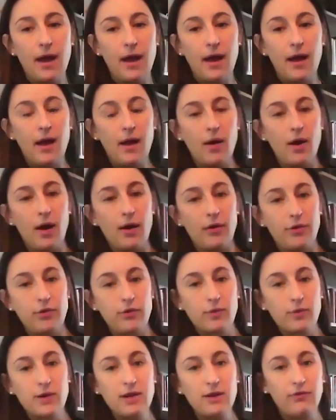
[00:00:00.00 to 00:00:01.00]

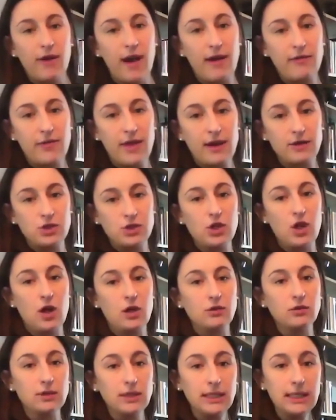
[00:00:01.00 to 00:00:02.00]
$3,000 to
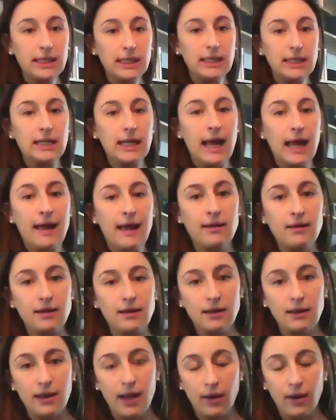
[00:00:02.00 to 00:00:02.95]
$5,000 lien and